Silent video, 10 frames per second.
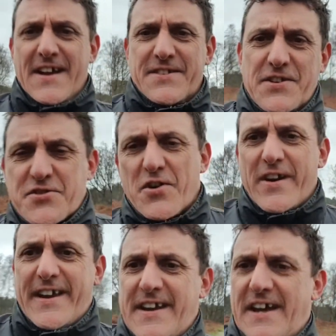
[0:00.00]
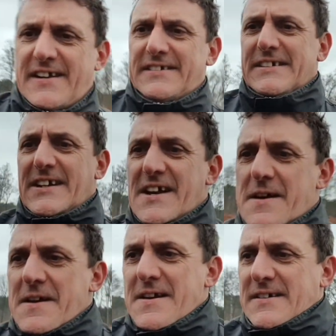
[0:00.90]
to try and,
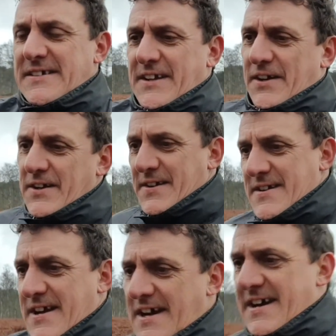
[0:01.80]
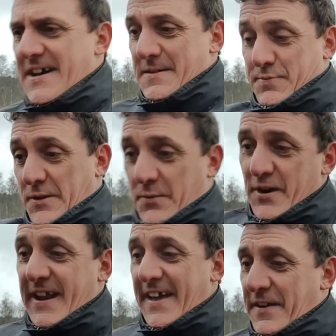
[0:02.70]
you know, put the
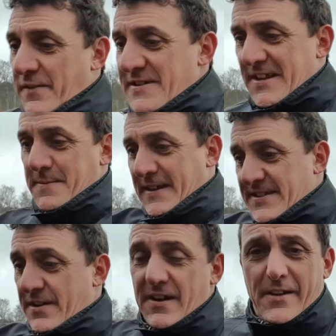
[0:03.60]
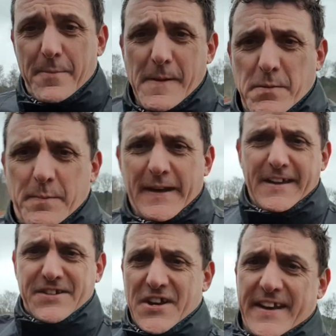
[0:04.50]
word out there, obviously, because there are a lot of people
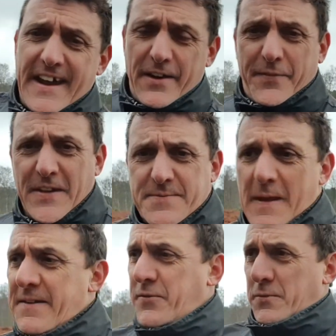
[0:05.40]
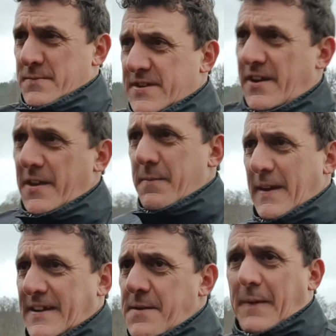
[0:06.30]
being shut down off these platforms. You know, they're
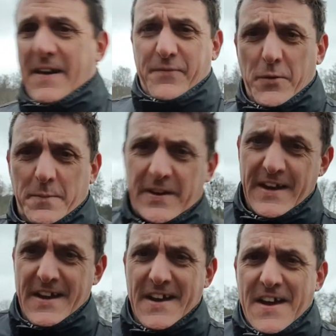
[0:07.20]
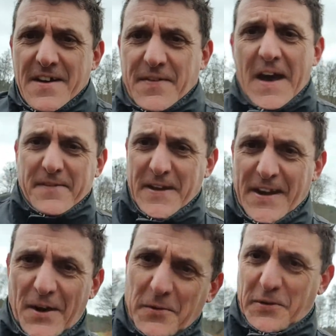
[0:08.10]
being deplatformed for having
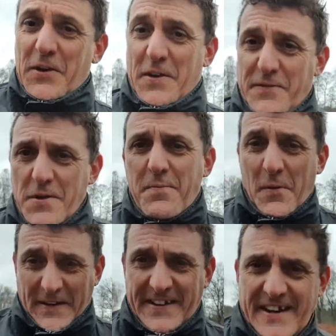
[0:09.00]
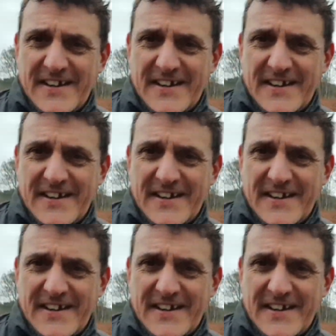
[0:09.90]
an alternate viewpoint.